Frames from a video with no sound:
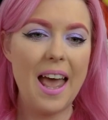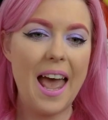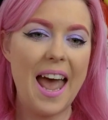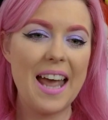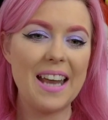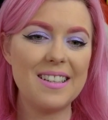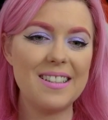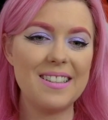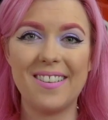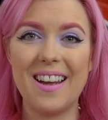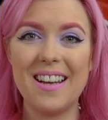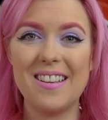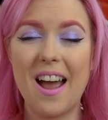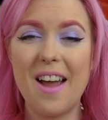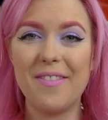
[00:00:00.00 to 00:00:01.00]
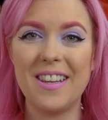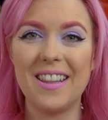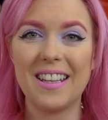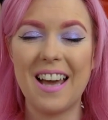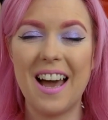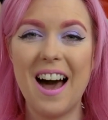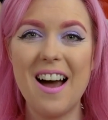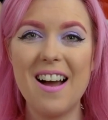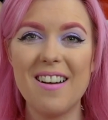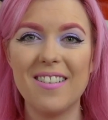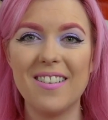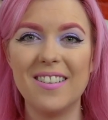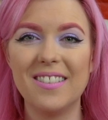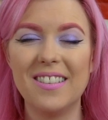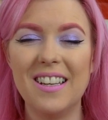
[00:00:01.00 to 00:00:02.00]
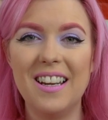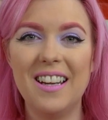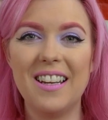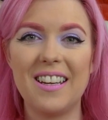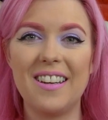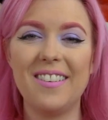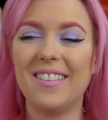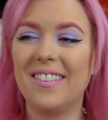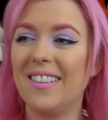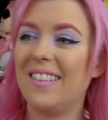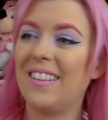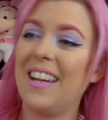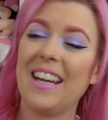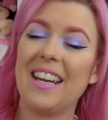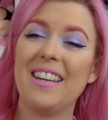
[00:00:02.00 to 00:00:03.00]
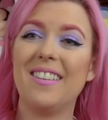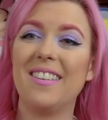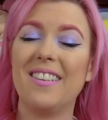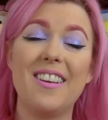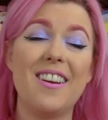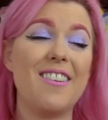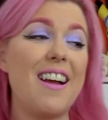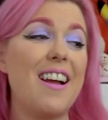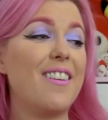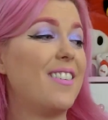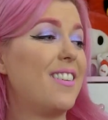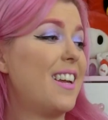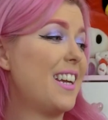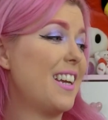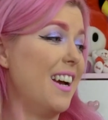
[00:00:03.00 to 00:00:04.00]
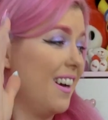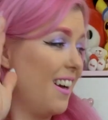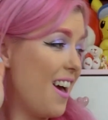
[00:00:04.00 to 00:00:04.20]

And I dived in the car, and he was just like, he sort of turned around and was like,